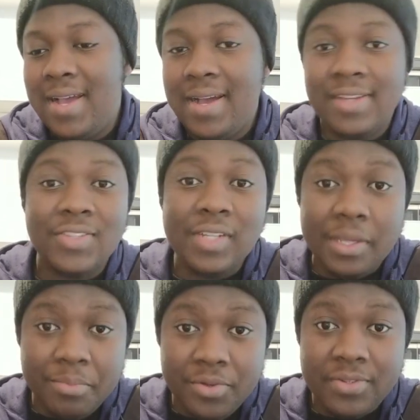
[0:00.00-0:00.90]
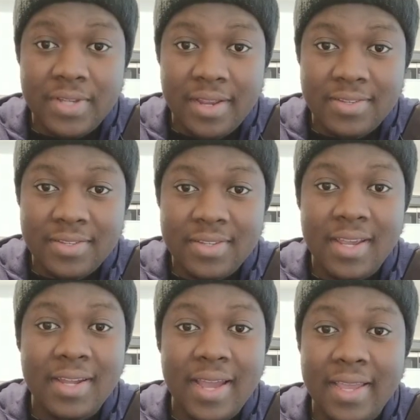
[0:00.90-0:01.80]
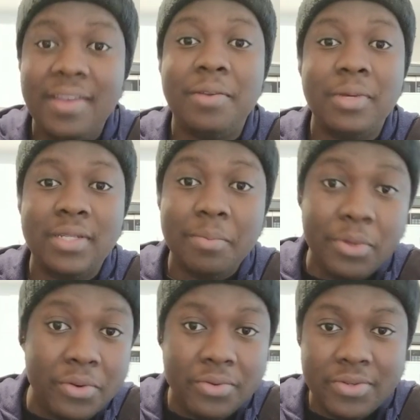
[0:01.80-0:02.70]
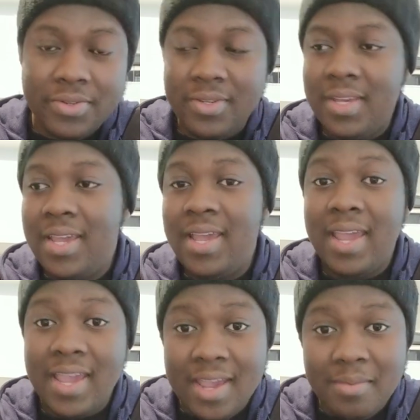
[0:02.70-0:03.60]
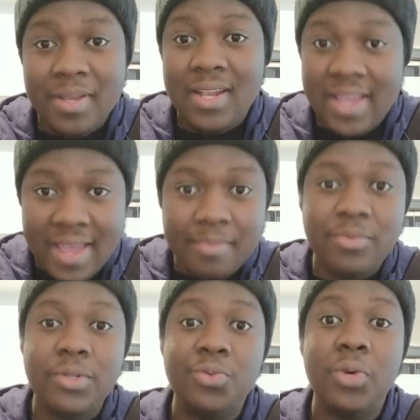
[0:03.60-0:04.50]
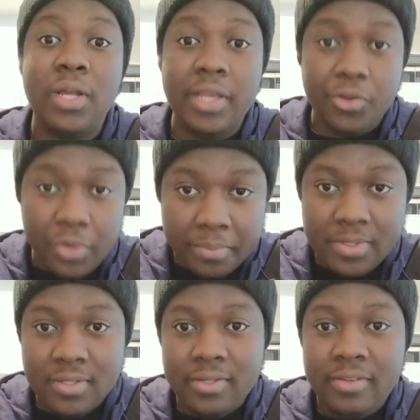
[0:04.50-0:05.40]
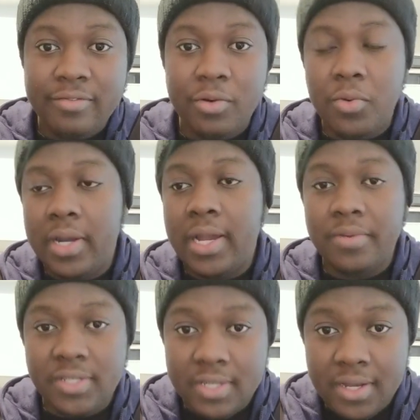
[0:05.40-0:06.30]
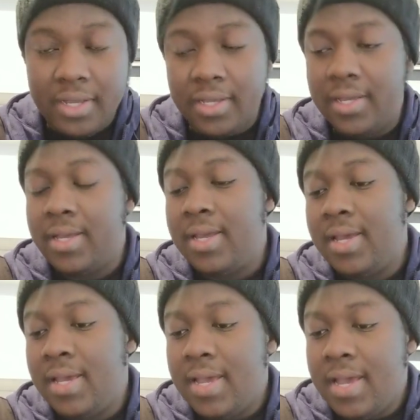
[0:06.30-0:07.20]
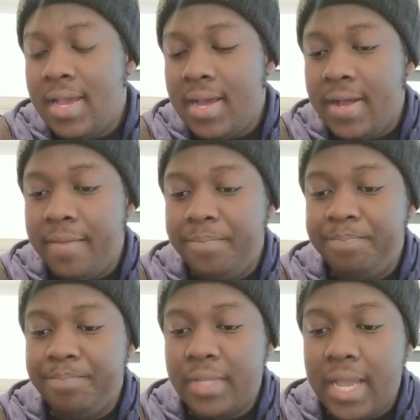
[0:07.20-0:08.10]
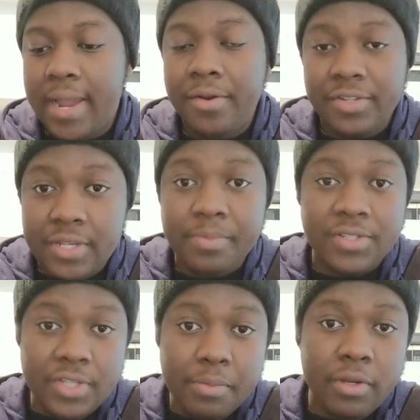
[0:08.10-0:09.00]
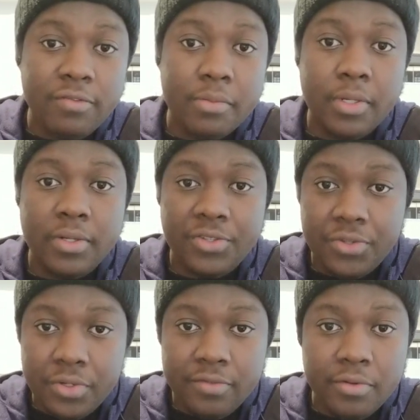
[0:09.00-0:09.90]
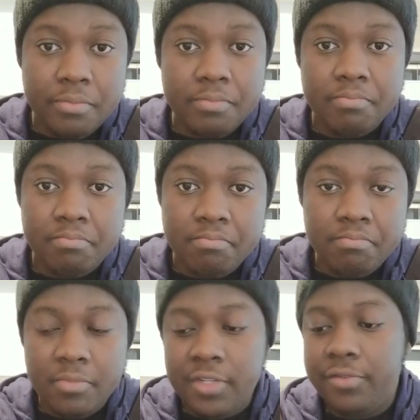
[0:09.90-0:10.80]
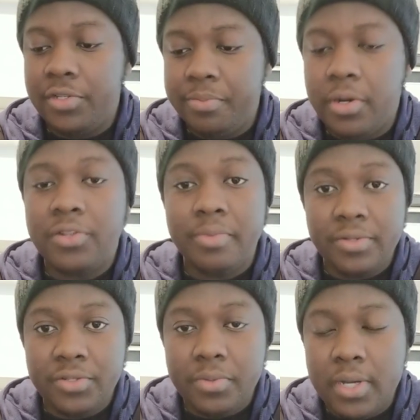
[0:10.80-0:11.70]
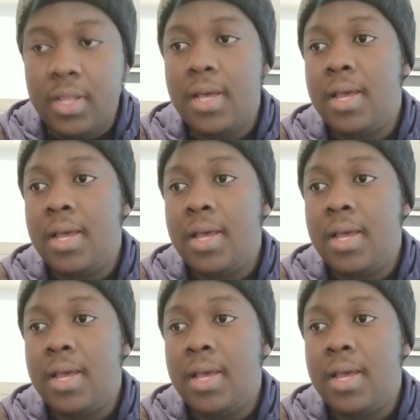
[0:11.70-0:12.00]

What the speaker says: I studied computer science and I cared about computers, and my lab was well equipped for what I was studying. I heard the same testimony from other students from different departments as well.